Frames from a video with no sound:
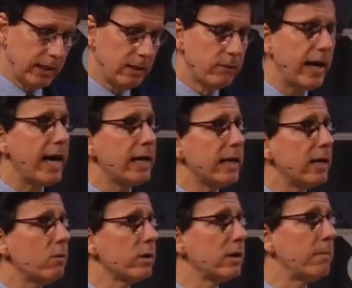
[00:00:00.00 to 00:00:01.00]
In the
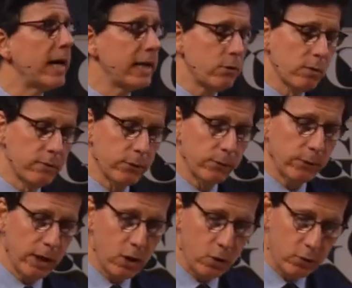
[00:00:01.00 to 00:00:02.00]
valley where the mighty river
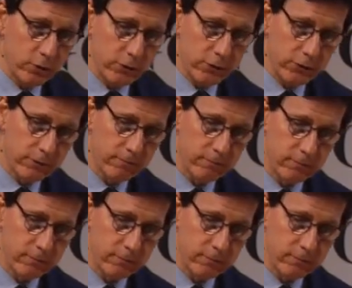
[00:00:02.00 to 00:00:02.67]
flows,